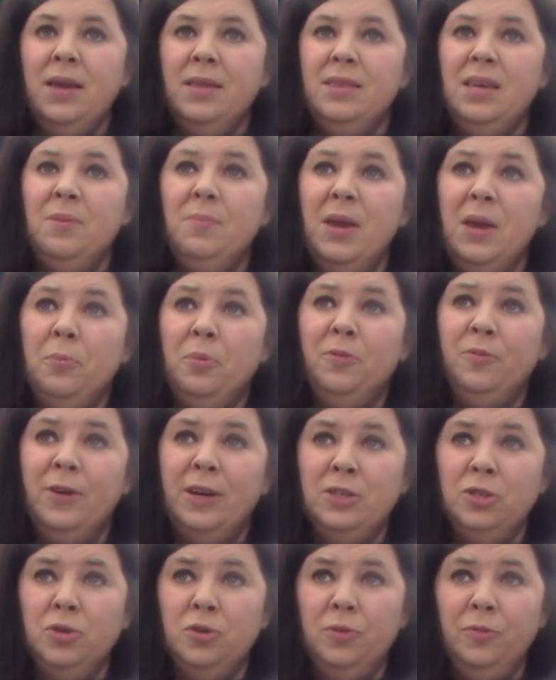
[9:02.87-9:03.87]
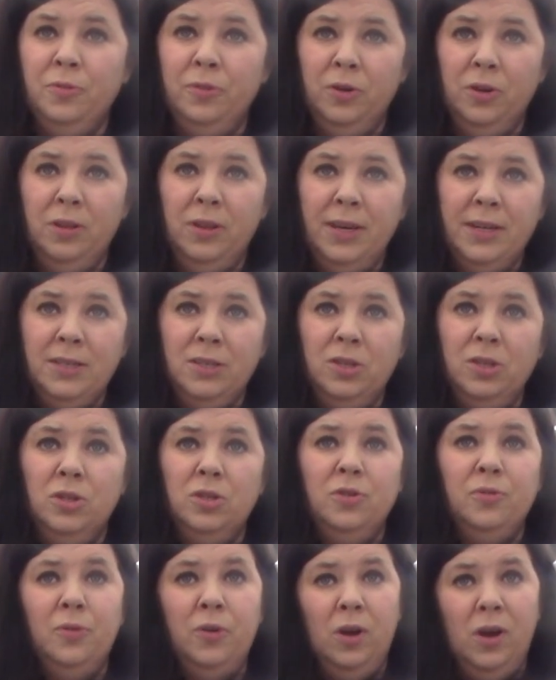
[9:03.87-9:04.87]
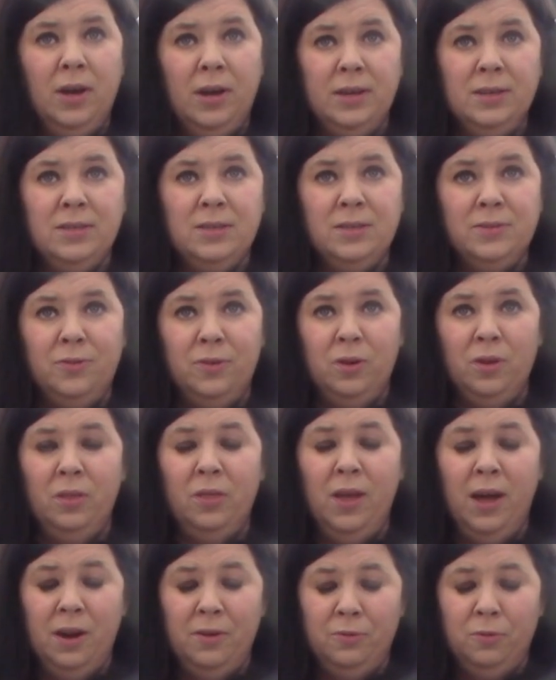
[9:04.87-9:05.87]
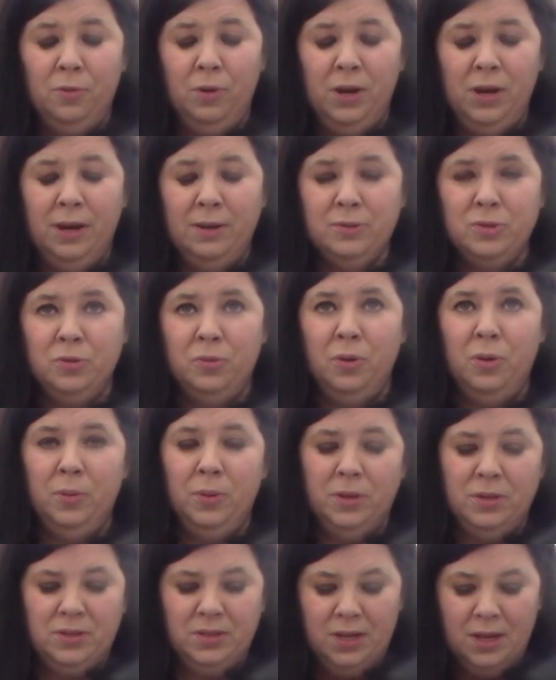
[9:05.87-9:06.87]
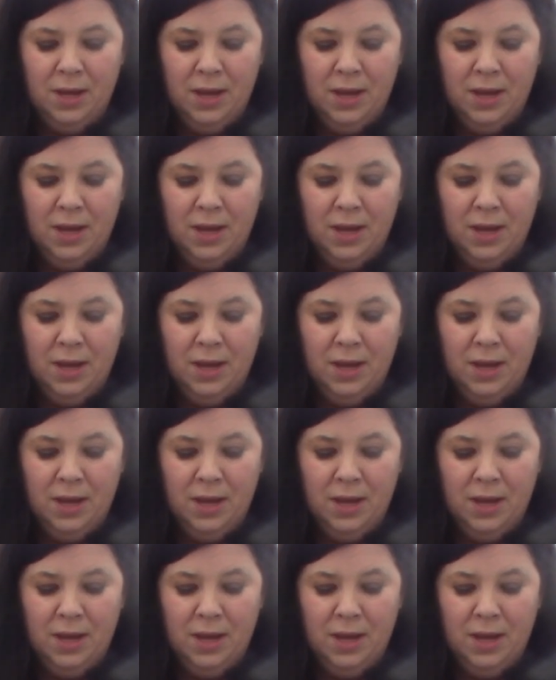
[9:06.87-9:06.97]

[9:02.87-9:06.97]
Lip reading: They make professional fertilizers for us, for a lot of greenhouse growers